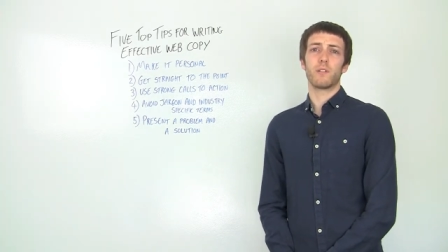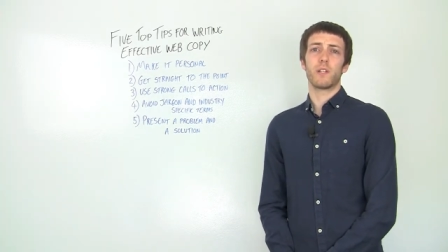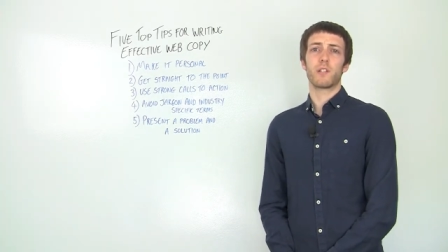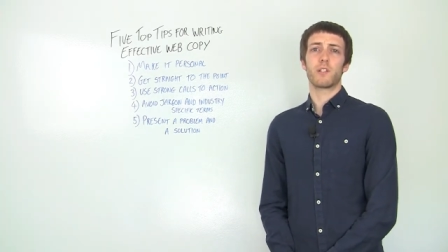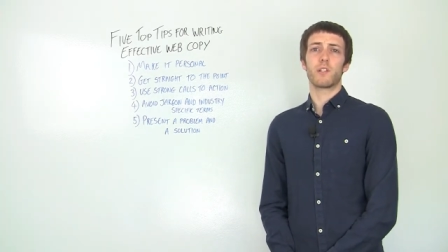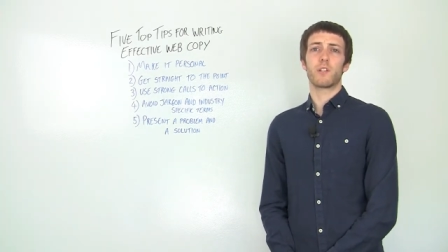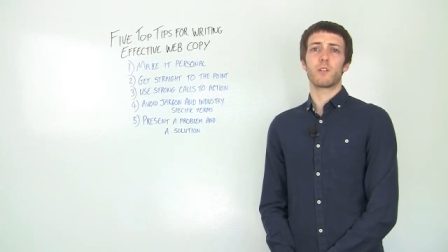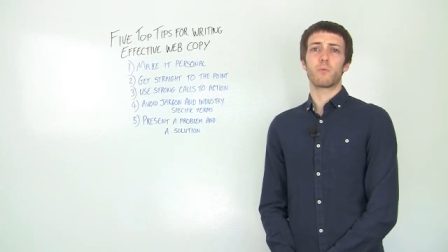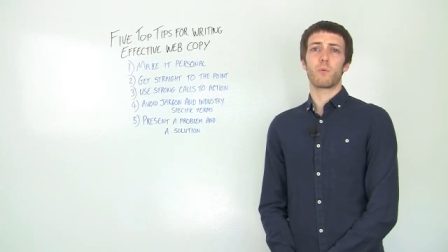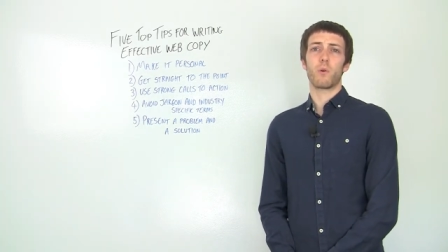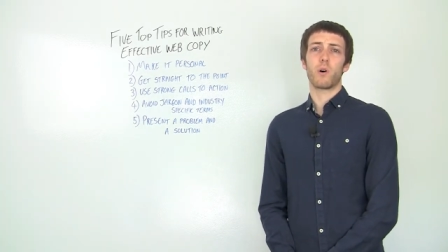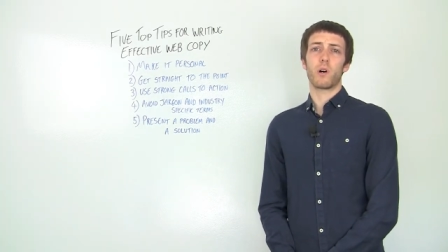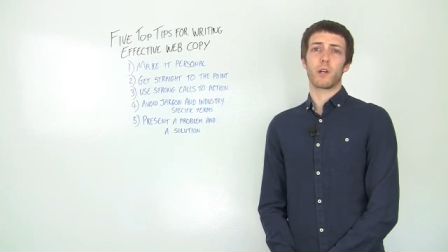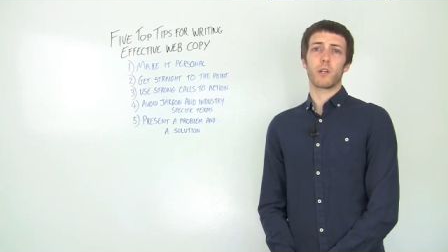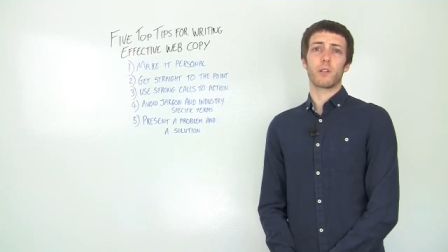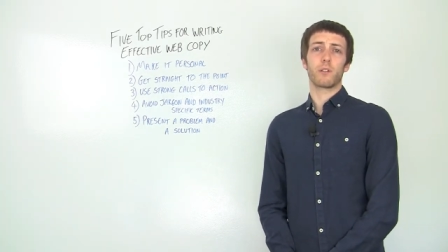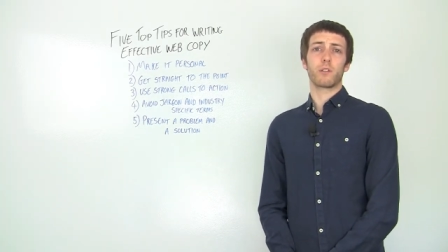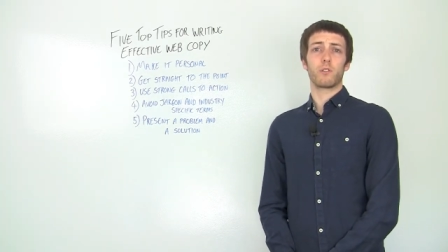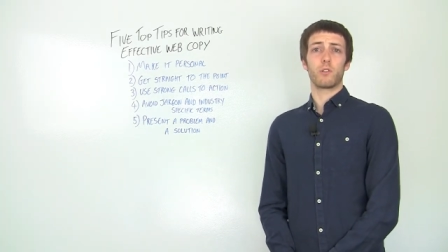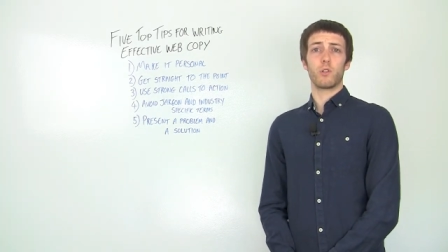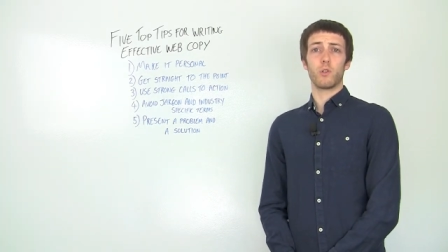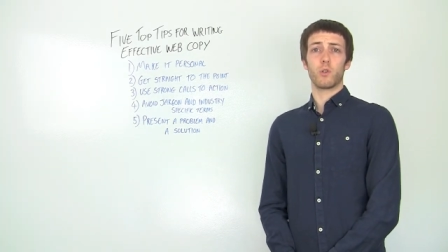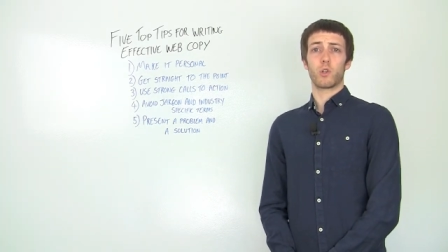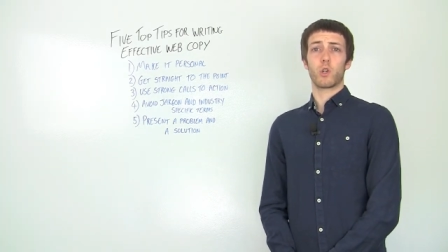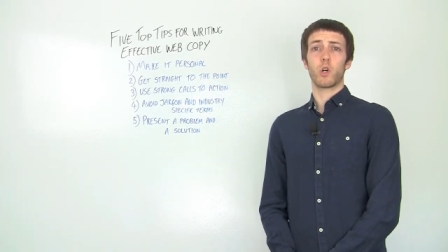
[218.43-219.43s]
this is why
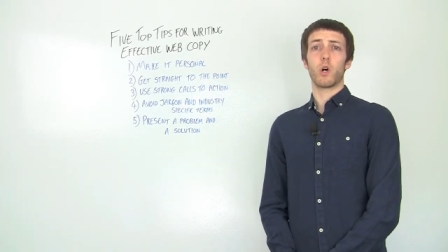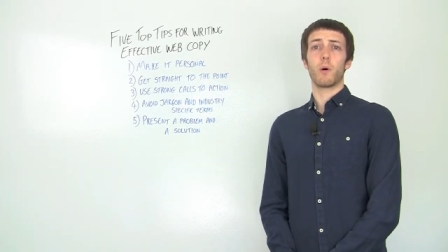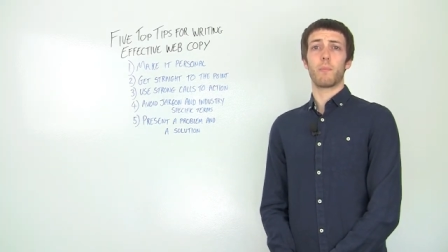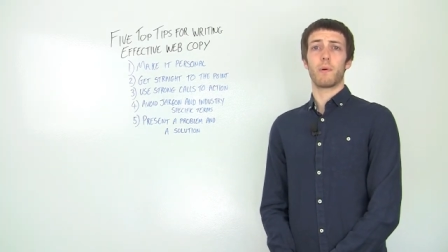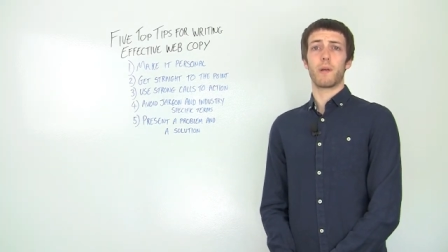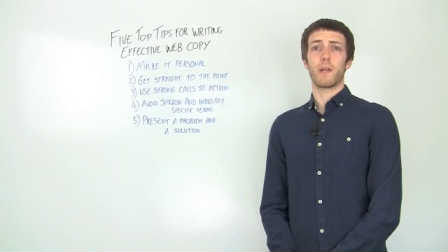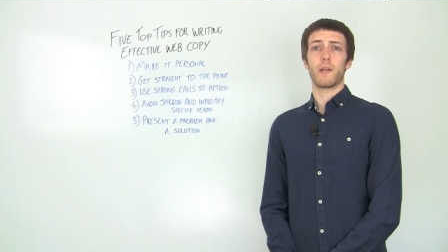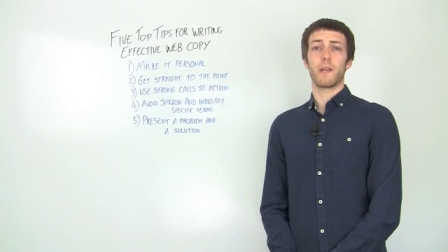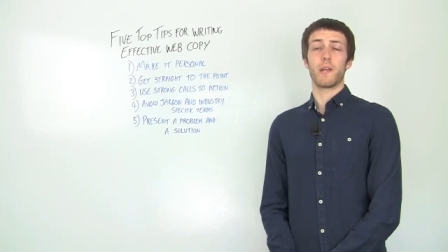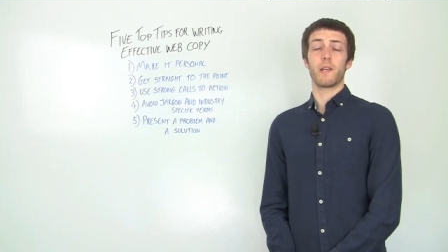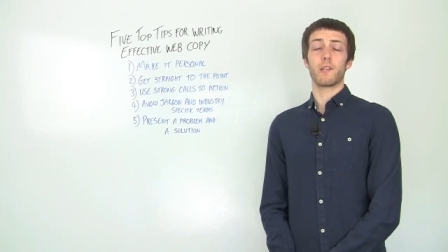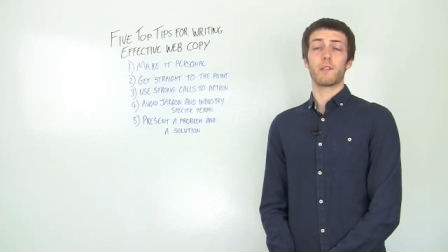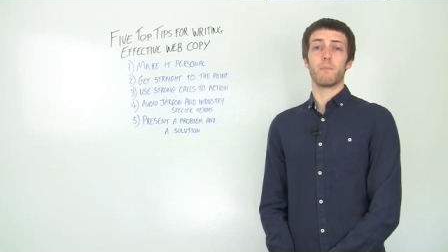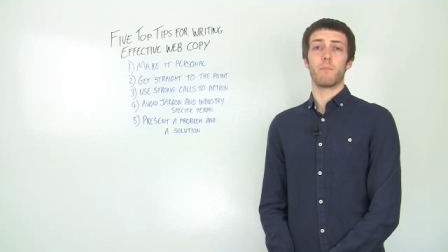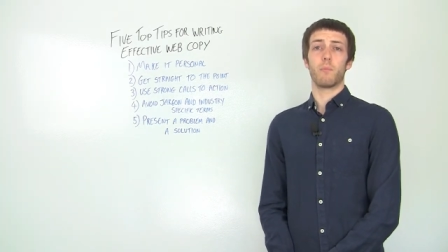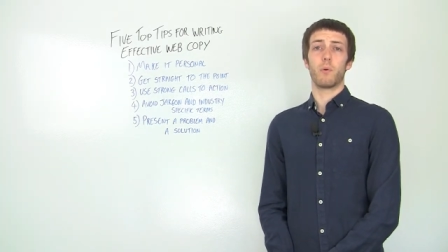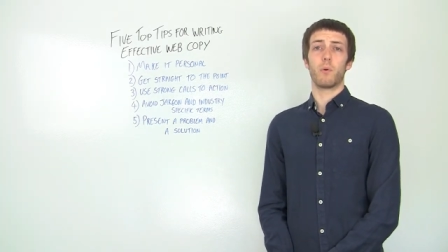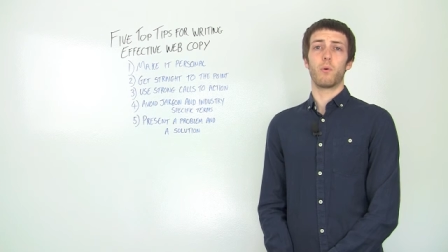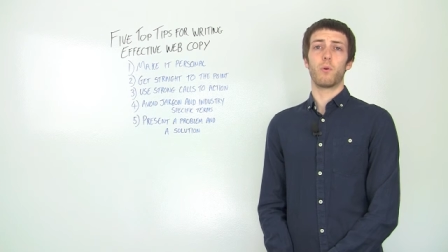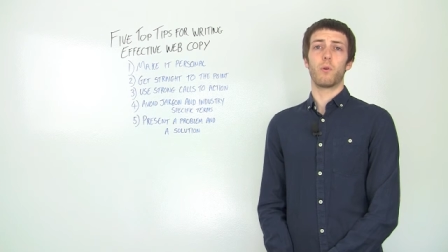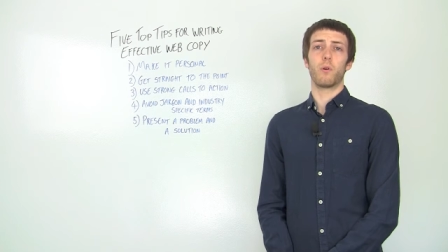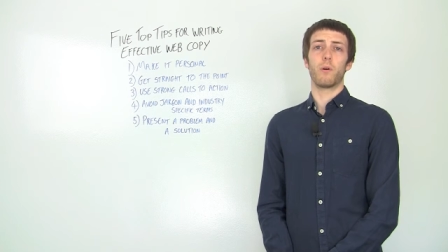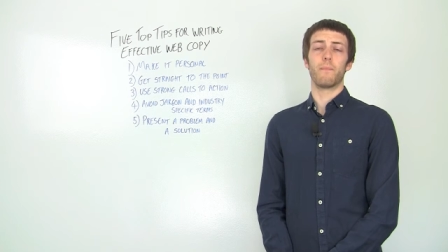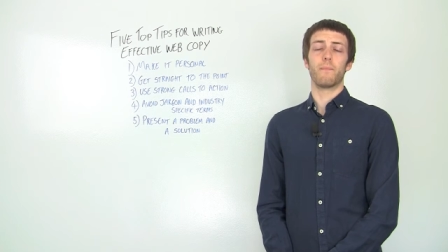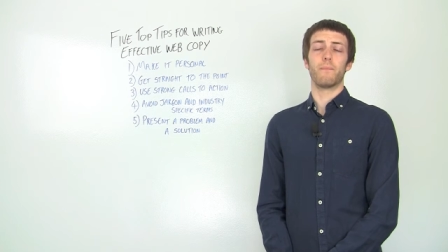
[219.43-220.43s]
your copy is
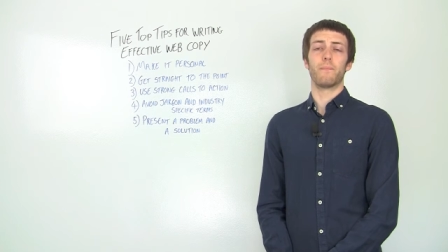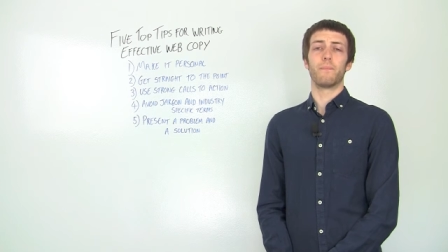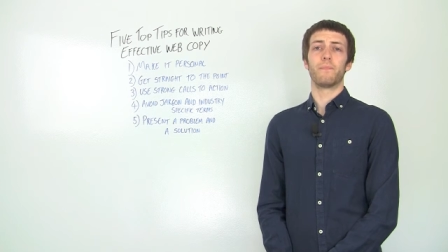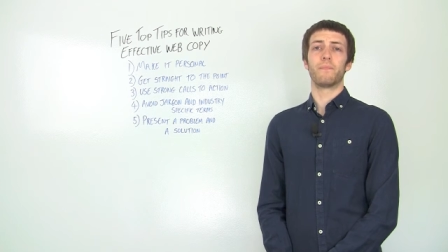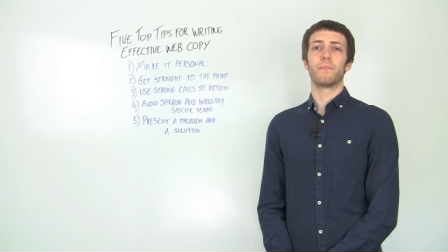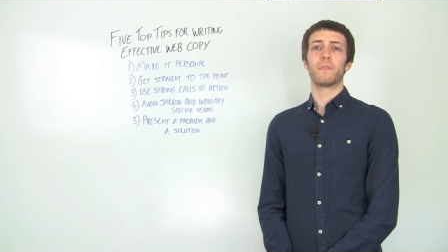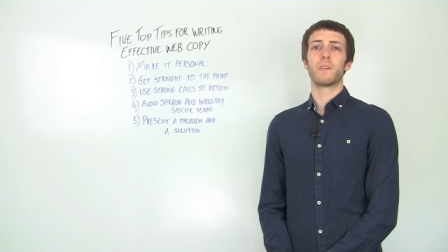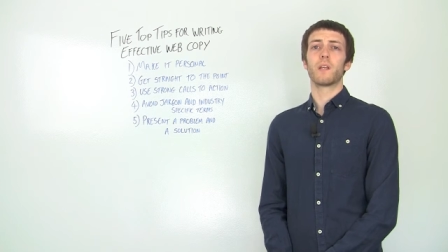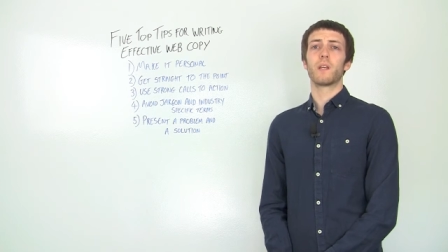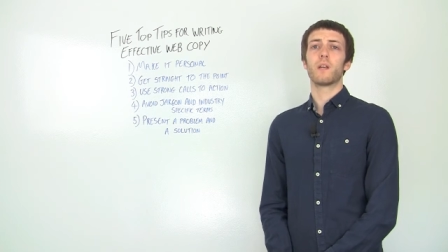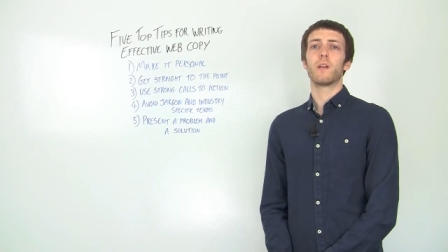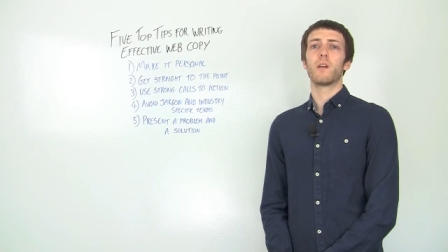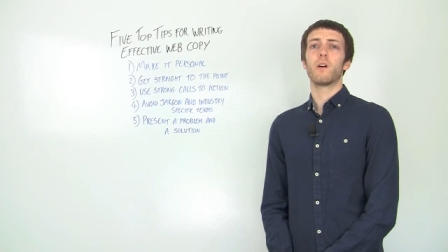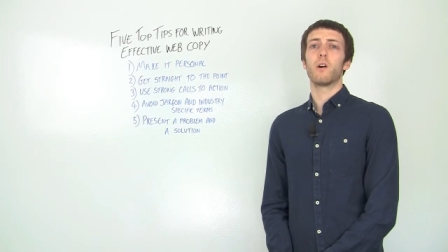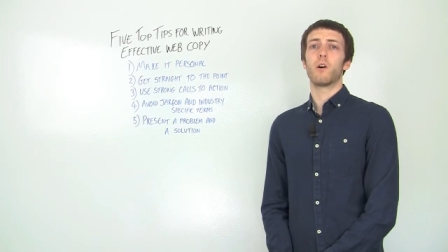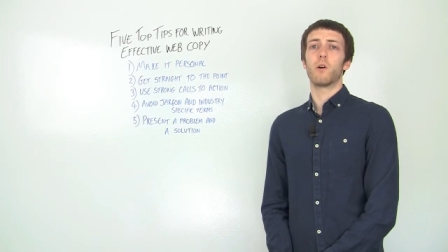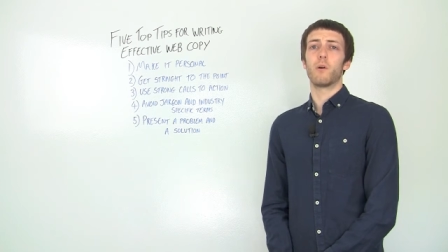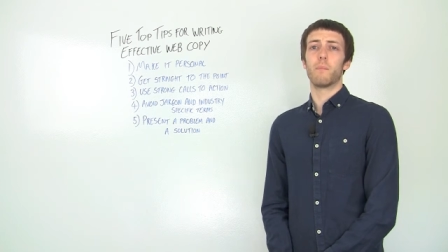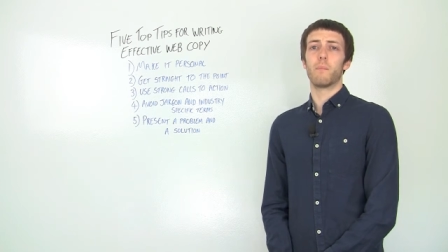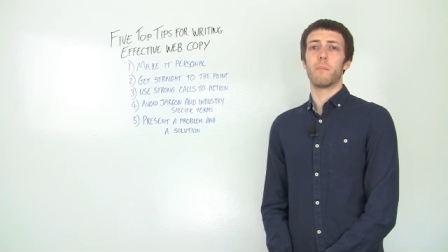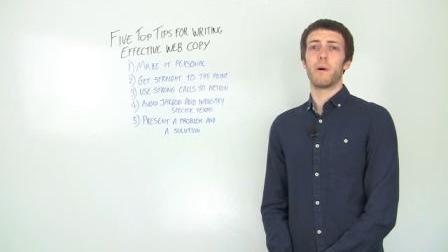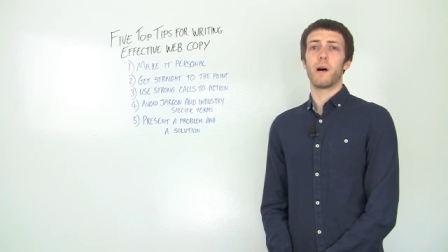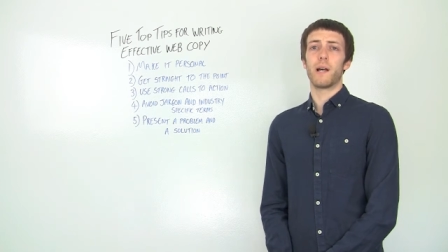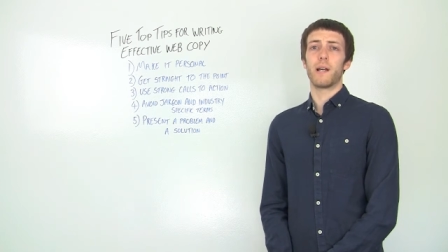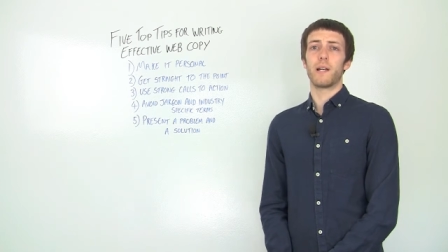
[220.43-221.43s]
important
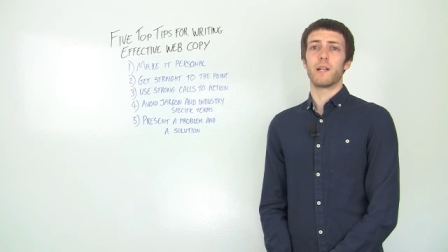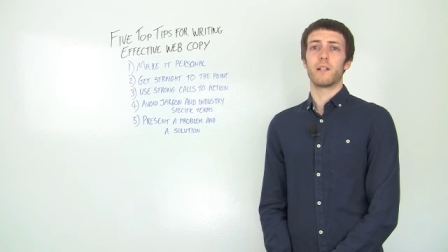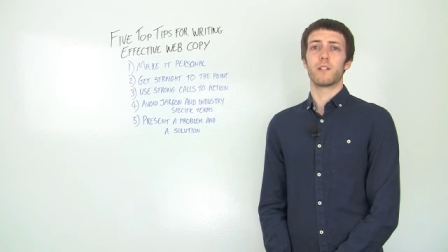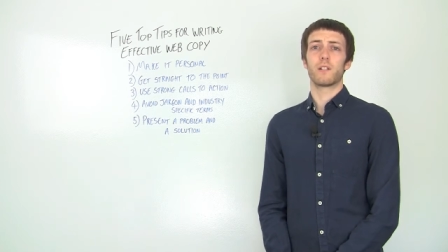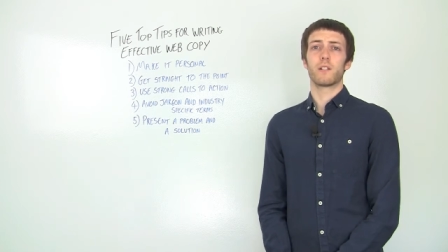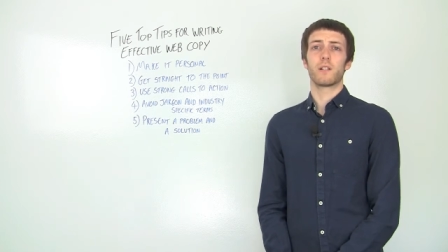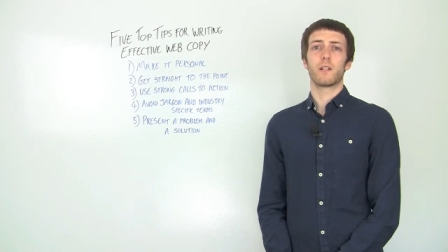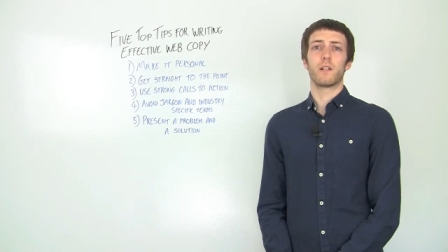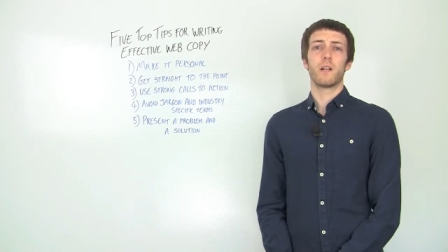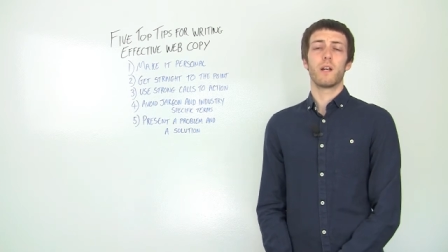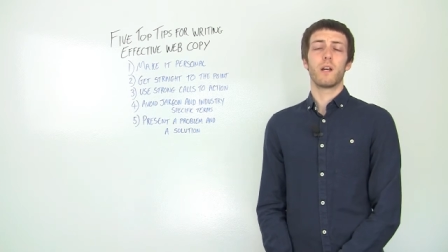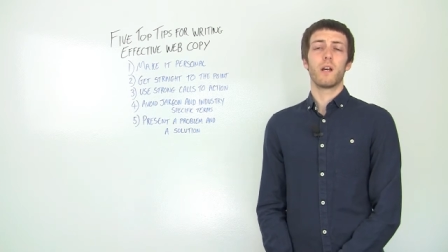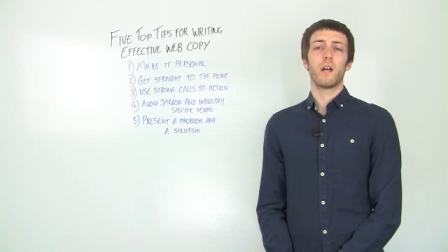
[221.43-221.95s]
on page.